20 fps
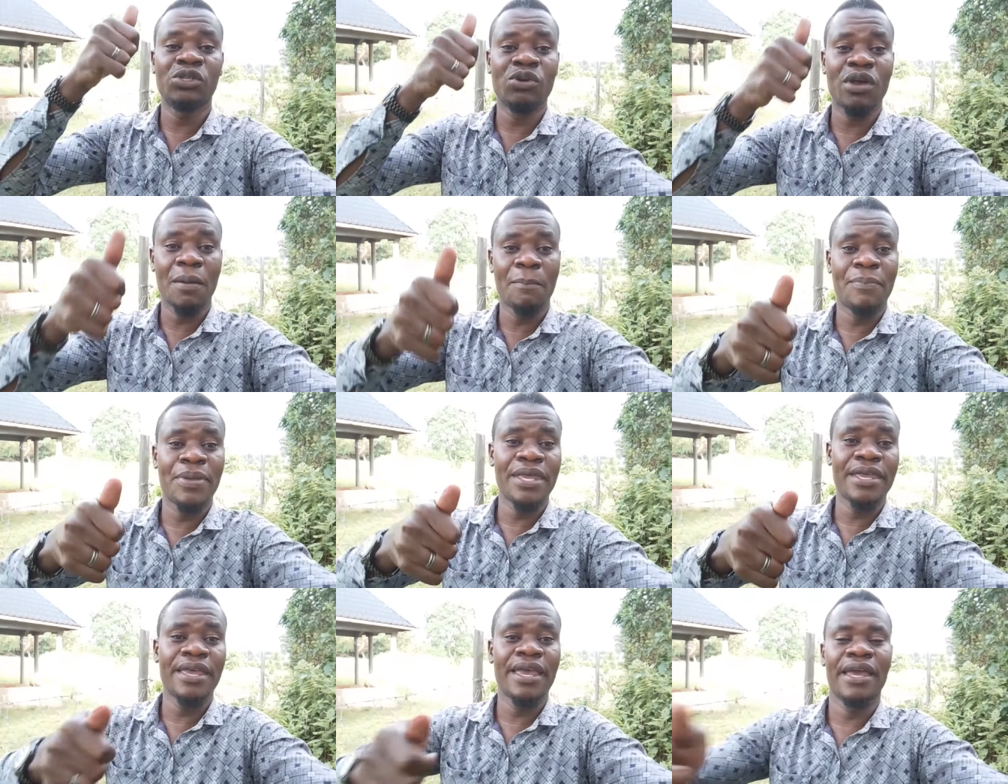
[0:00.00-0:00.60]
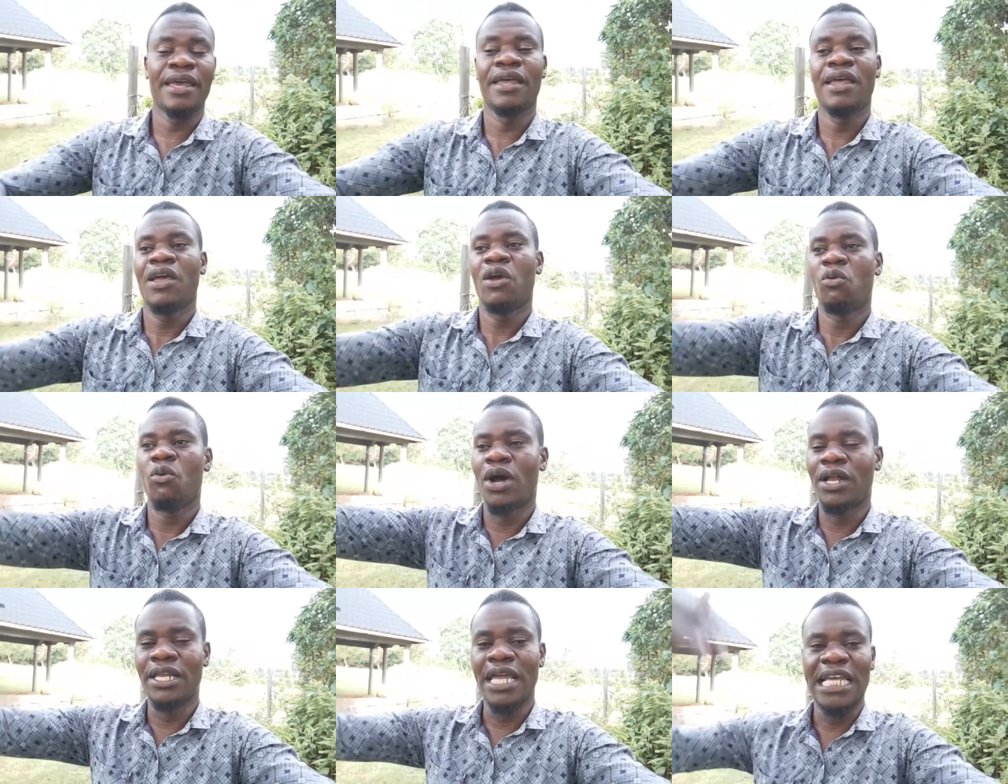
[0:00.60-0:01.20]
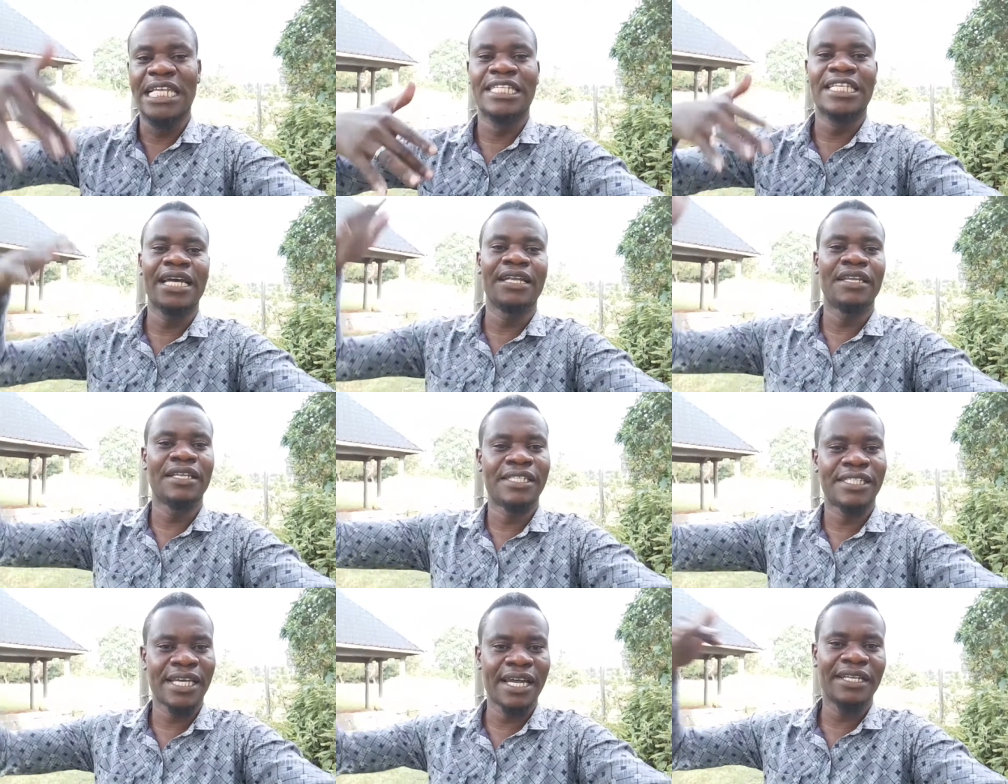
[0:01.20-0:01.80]
When they send, send,
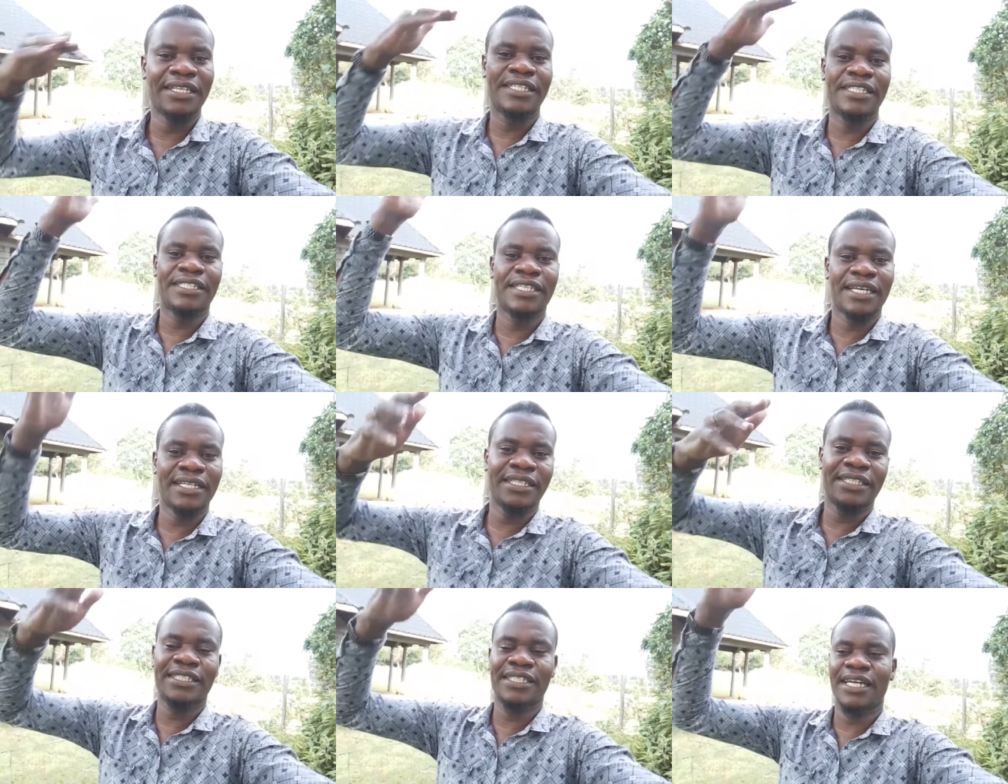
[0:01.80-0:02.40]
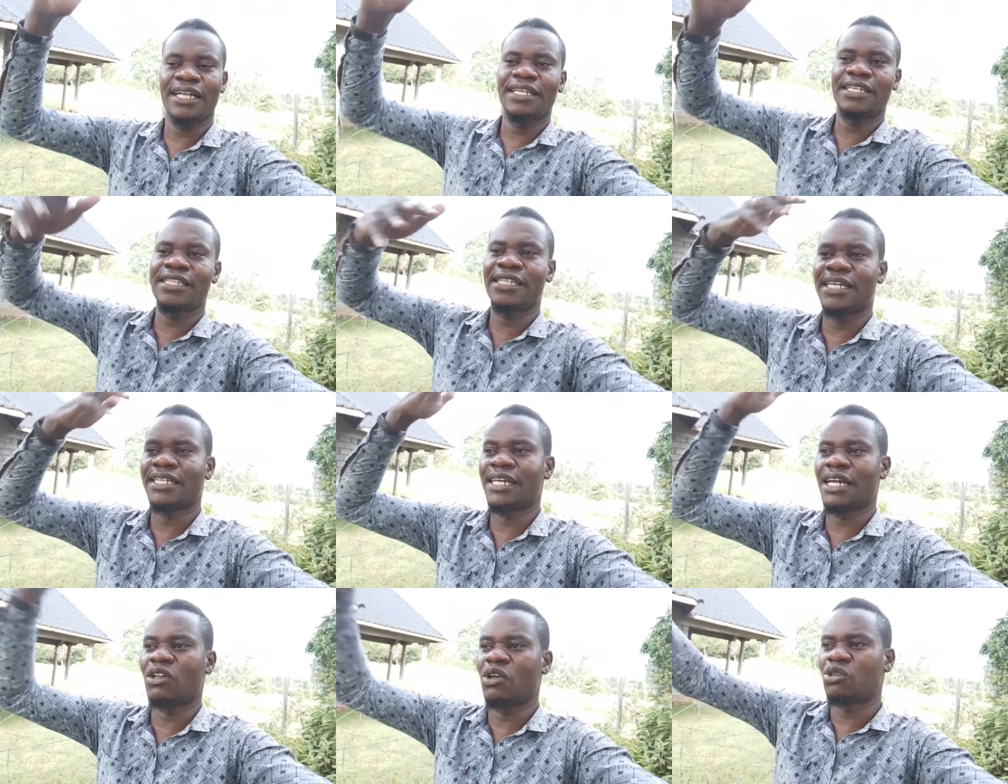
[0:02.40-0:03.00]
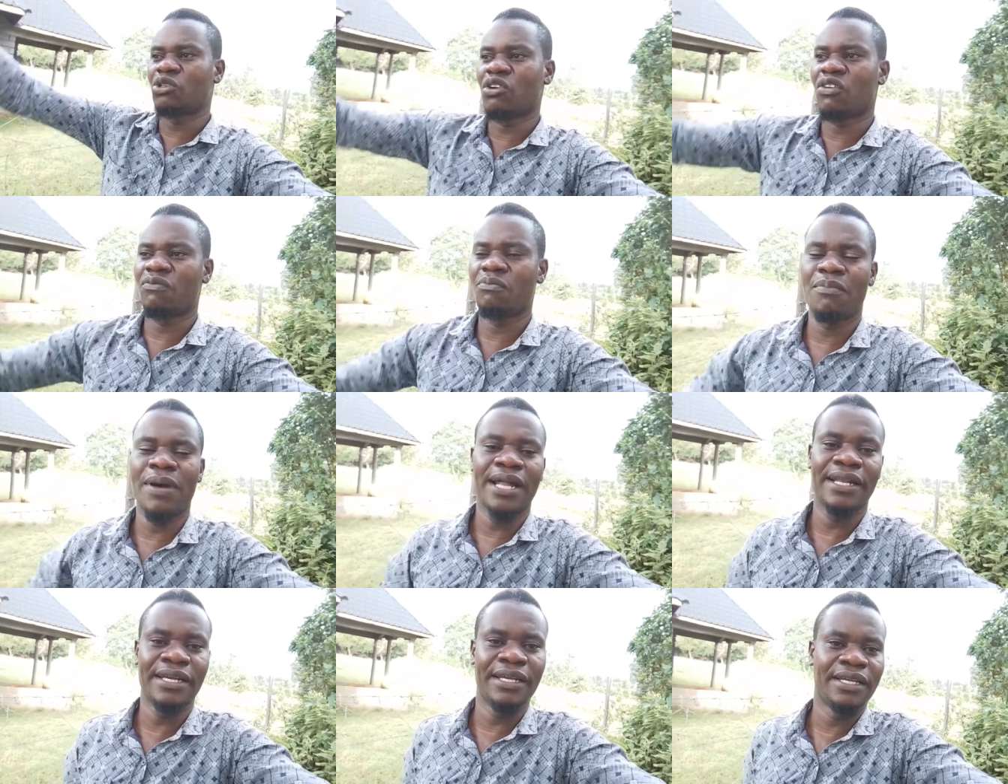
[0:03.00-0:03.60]
send, send, send a lot of money,
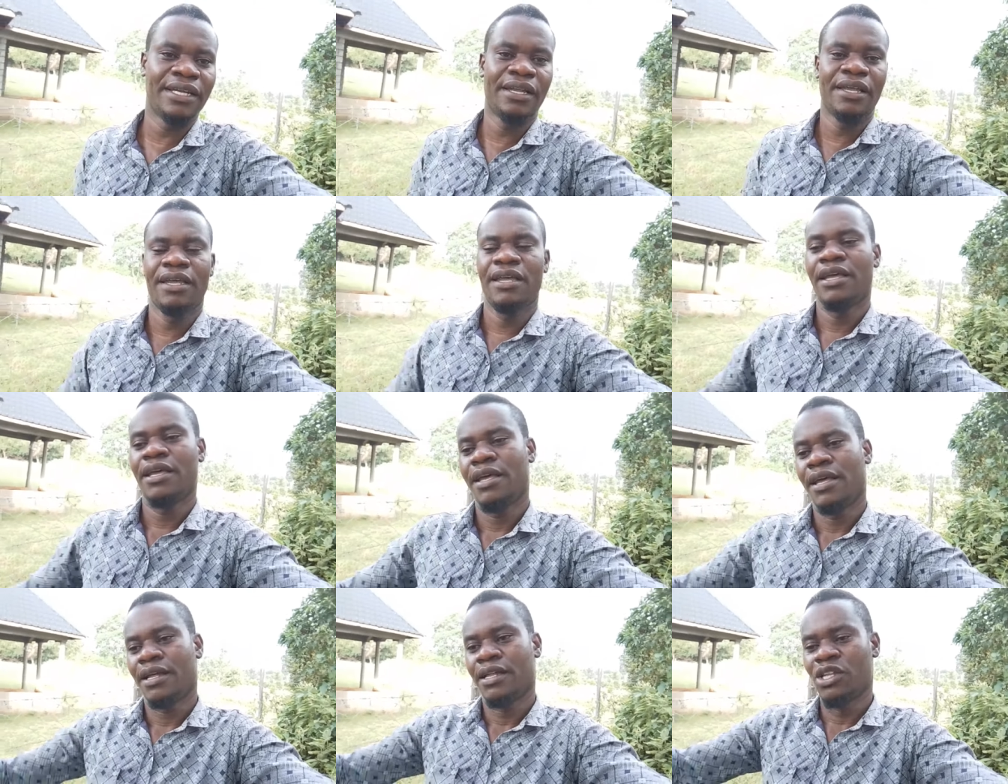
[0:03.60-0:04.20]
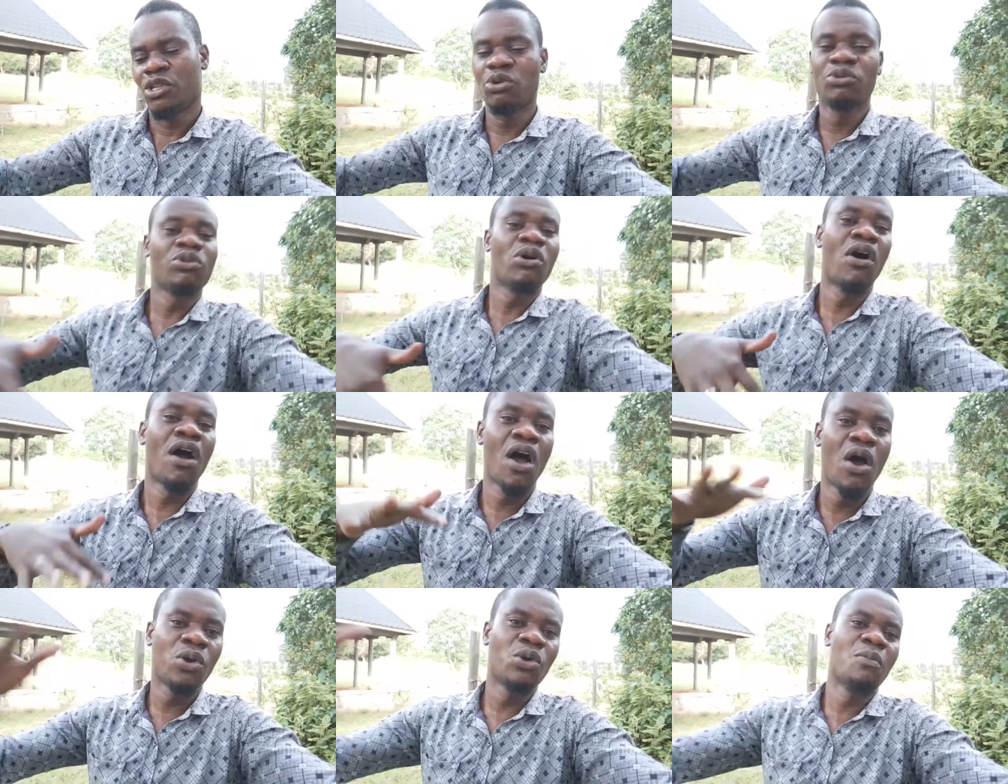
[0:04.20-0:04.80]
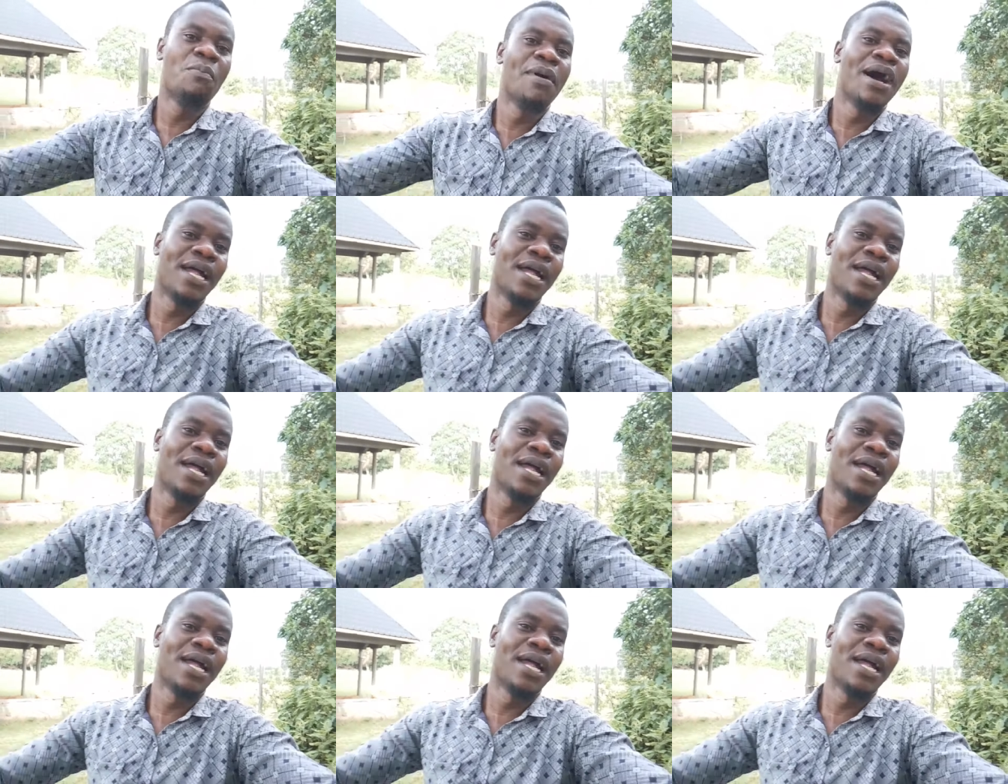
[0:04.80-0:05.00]
you know how you balance.